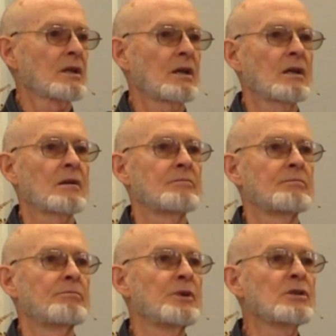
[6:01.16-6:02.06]
uh,
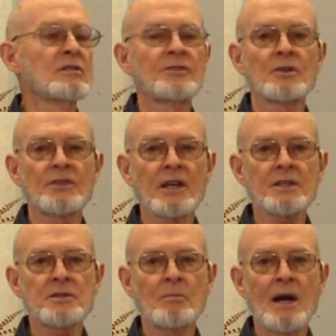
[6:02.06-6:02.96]
beautiful
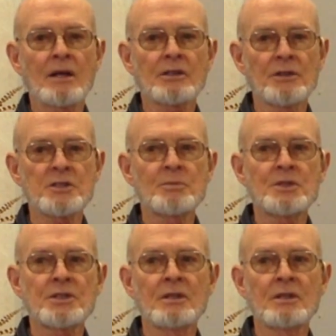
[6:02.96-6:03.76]
things about Christmas.